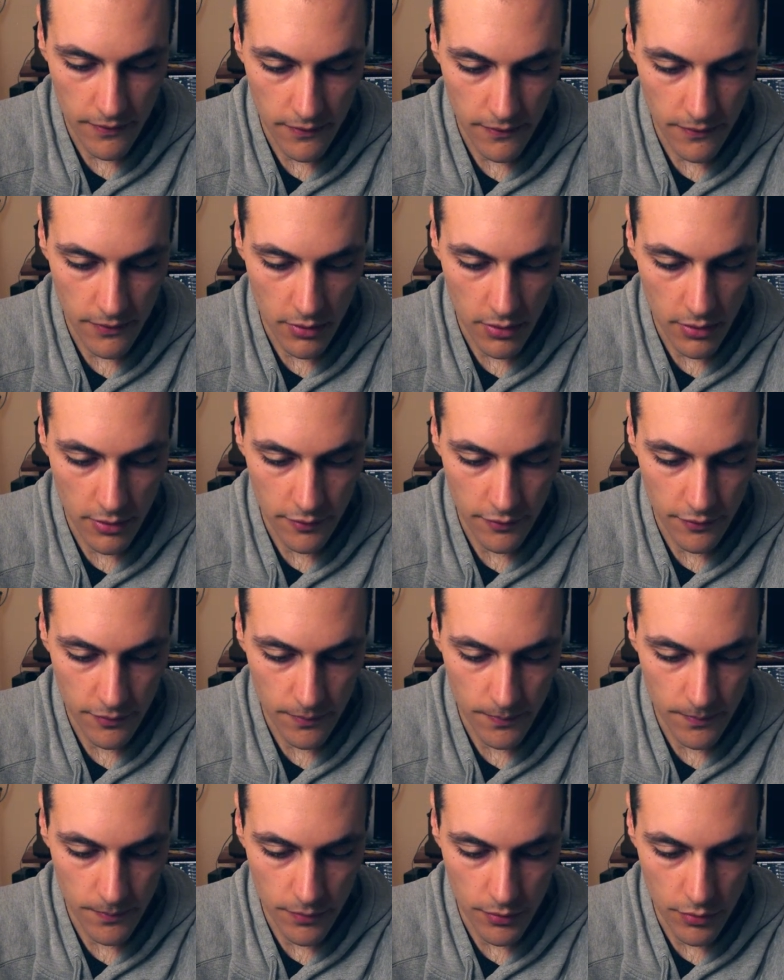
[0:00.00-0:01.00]
5.0,
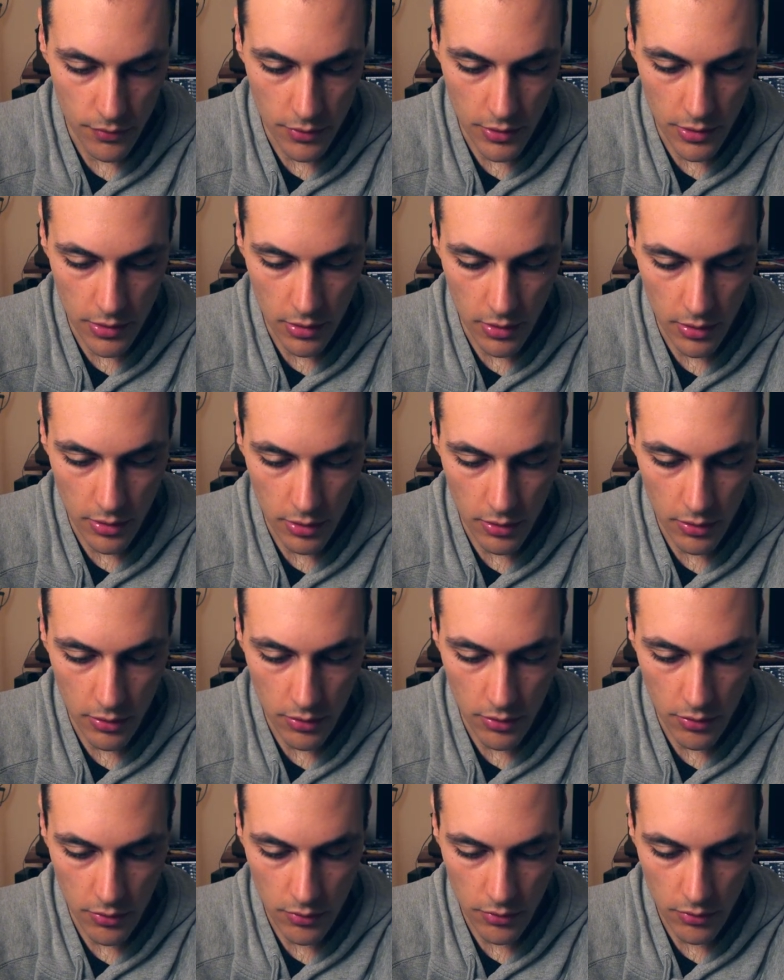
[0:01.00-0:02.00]

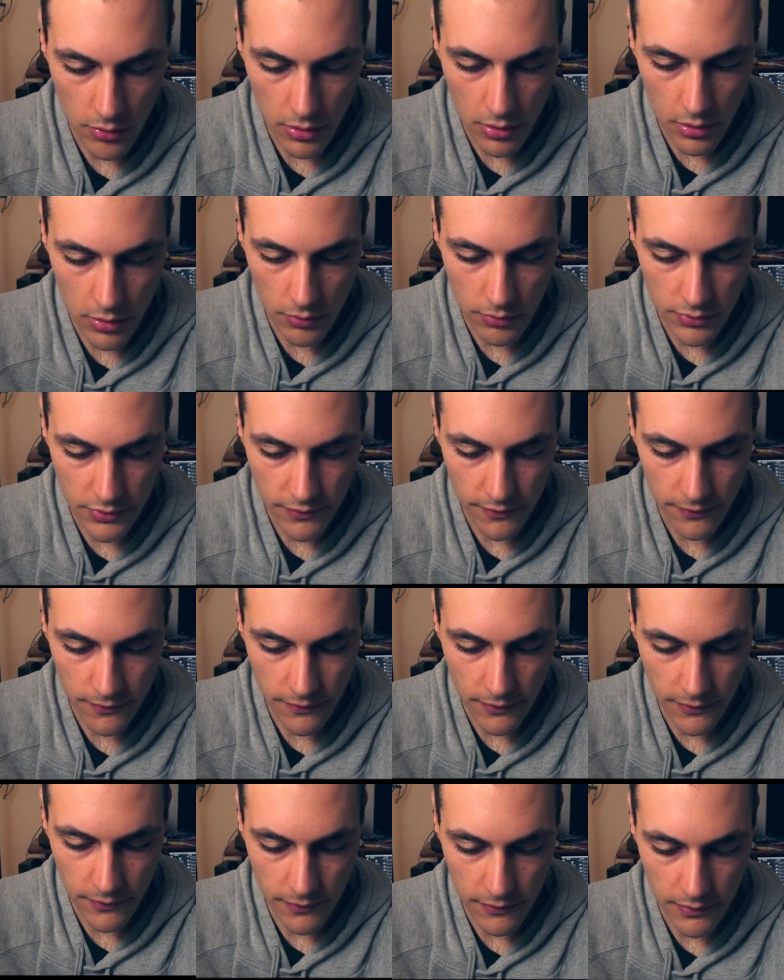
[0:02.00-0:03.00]
and it was a
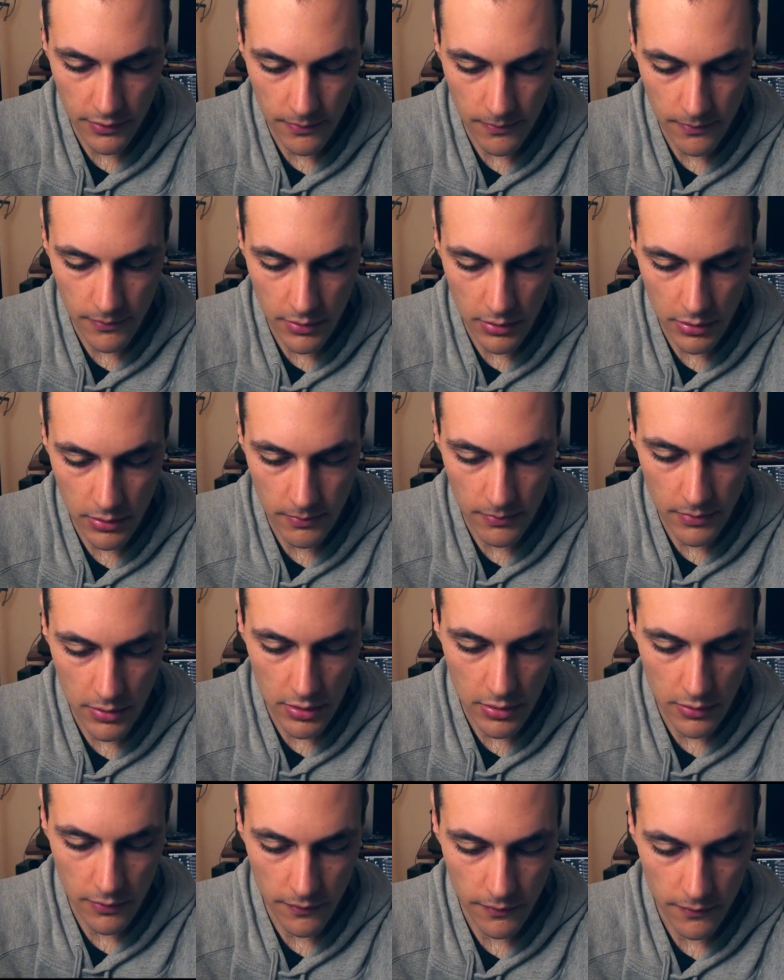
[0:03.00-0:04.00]

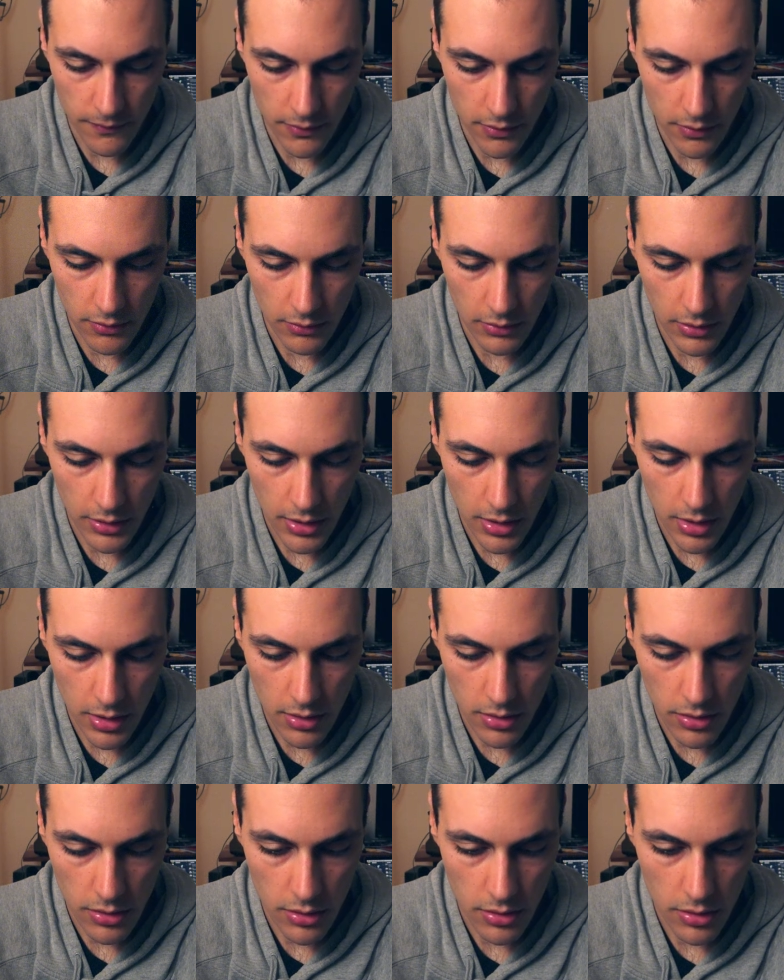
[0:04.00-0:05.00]
50mm focal length.
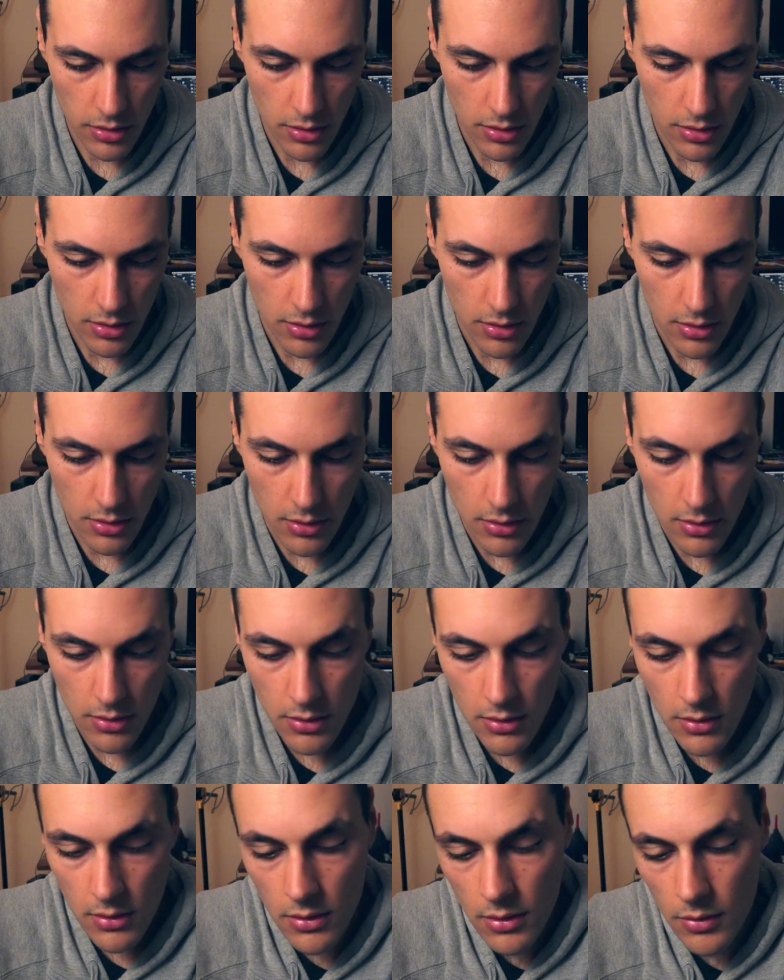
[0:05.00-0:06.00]

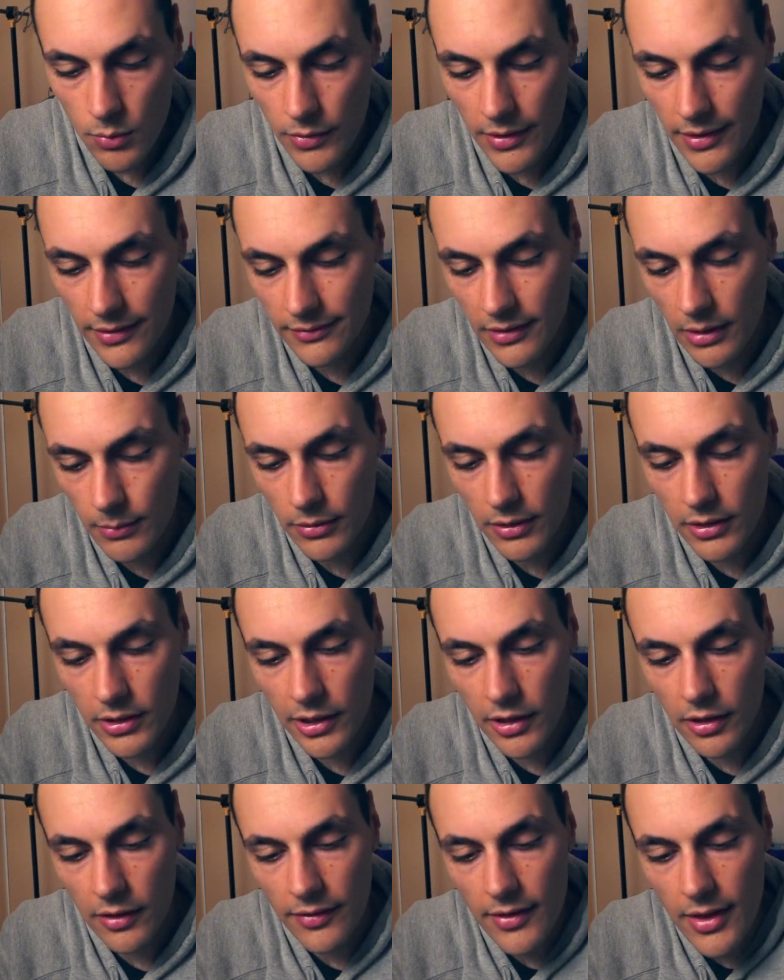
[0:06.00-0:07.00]
We can double
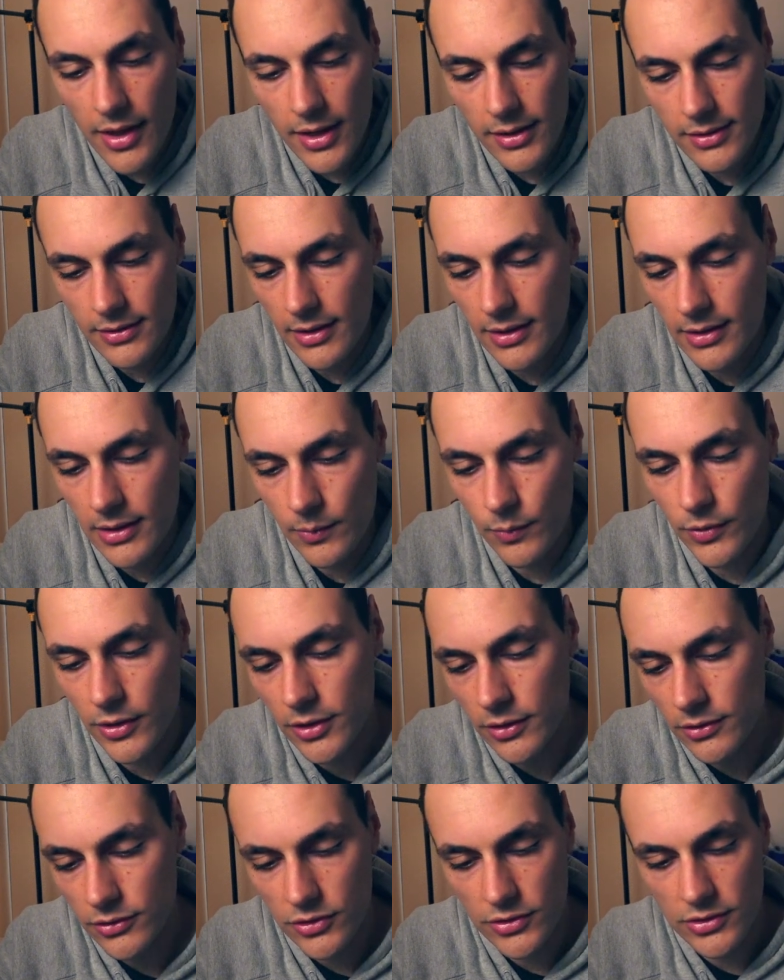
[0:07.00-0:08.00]
click on that, and then we
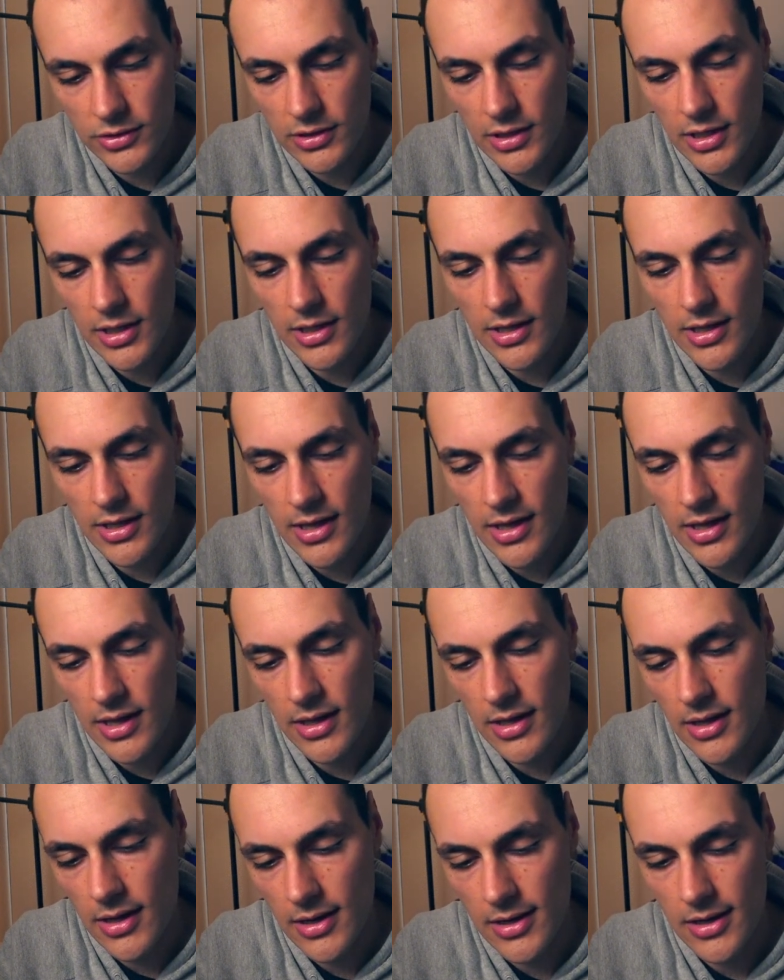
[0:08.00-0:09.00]
can just see
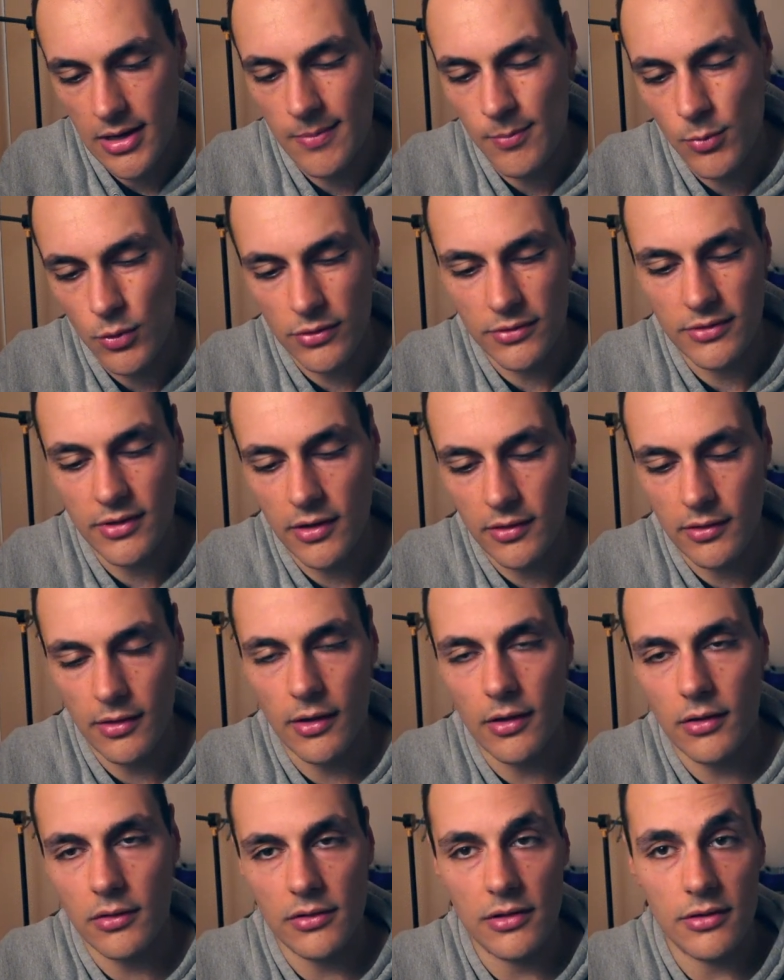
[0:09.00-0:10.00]
a more
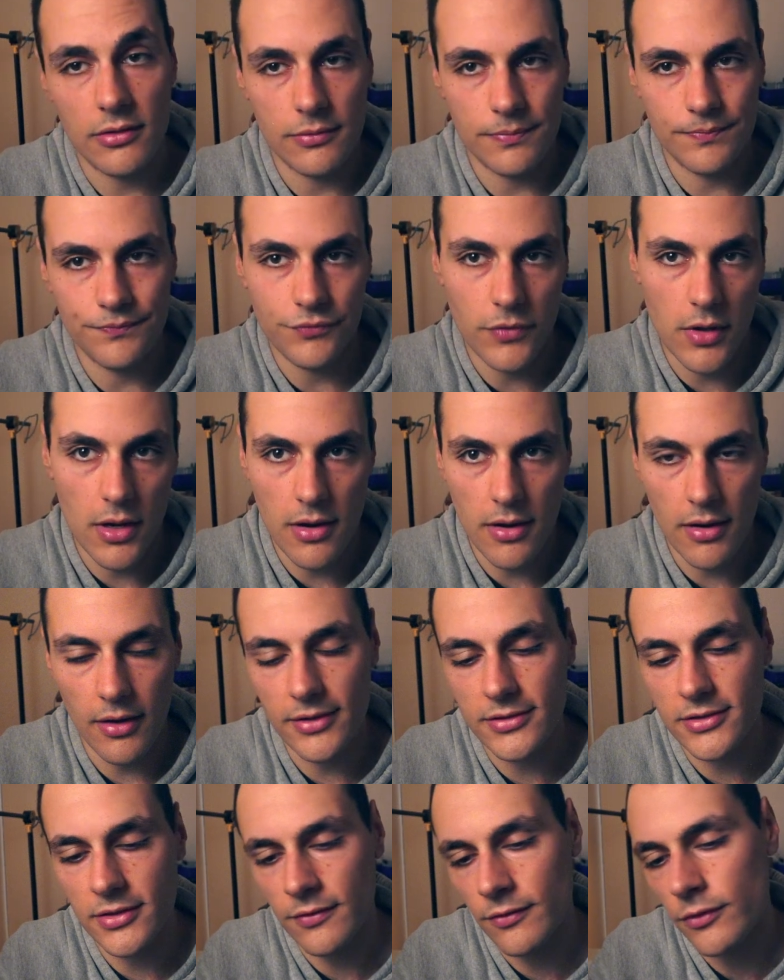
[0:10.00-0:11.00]
detailed and
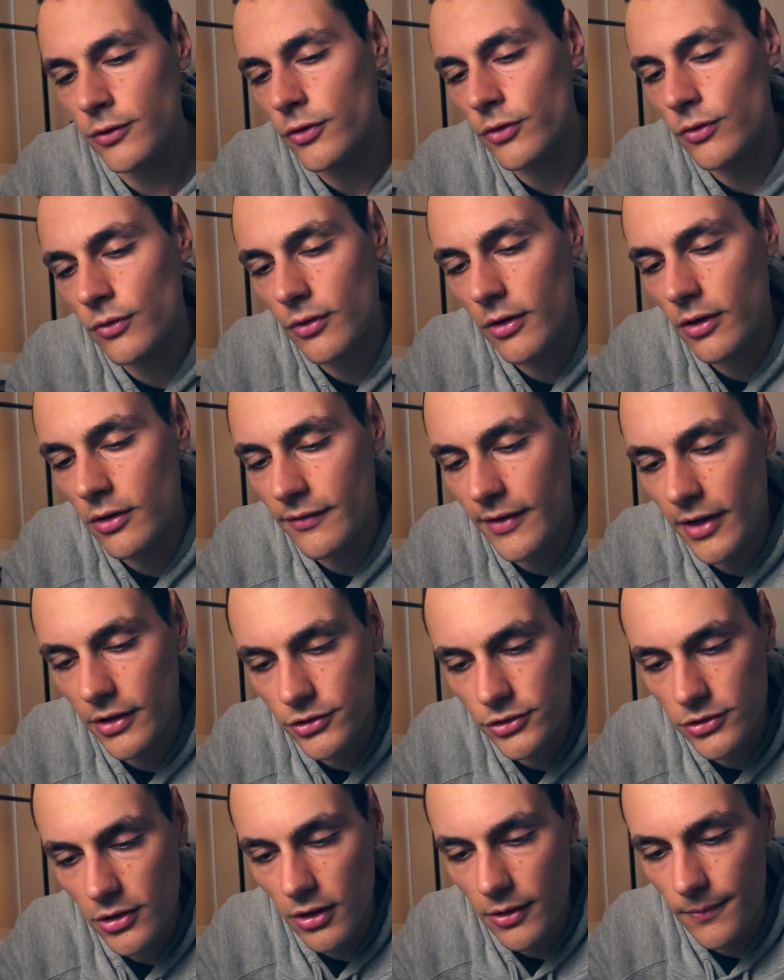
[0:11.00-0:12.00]
nicer view of our
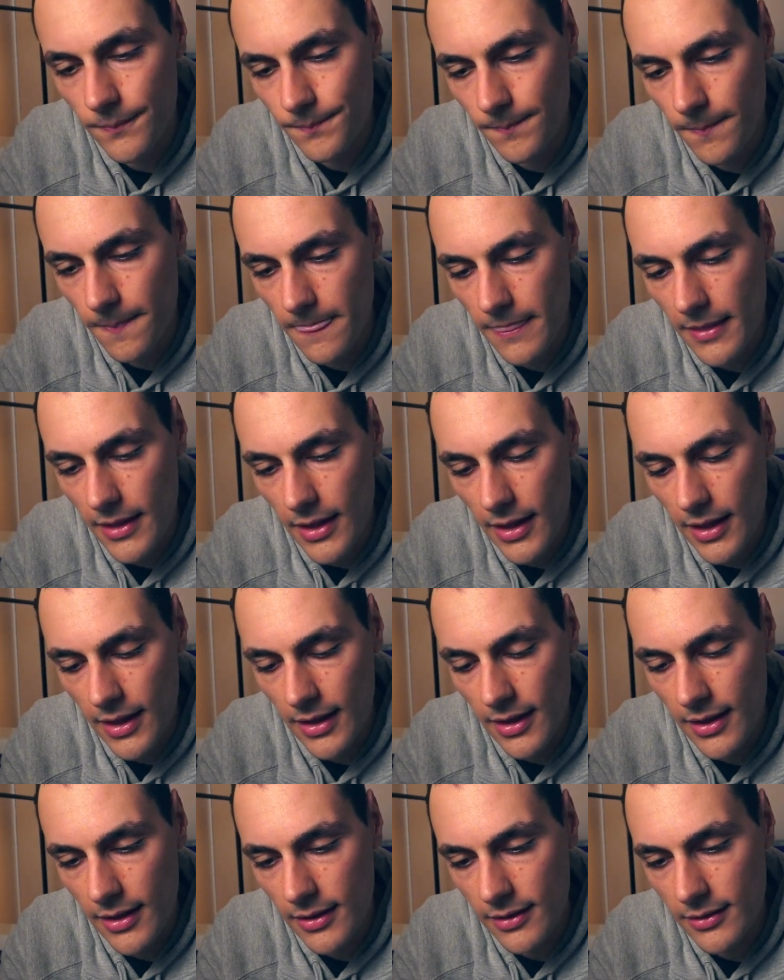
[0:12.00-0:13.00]
shot.
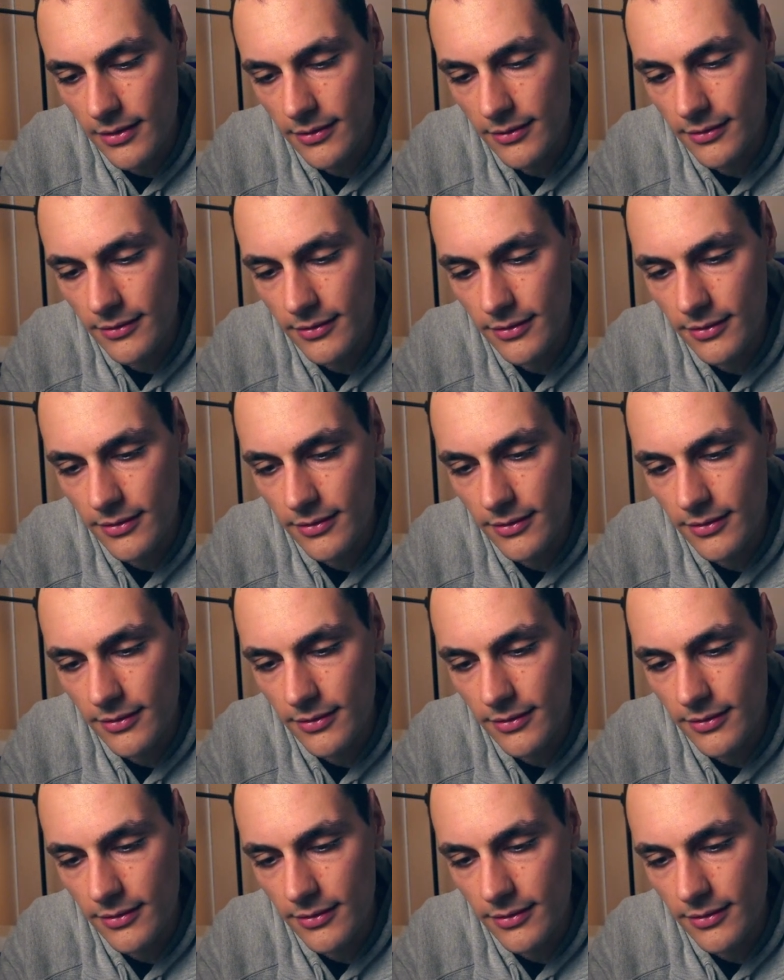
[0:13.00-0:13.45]
And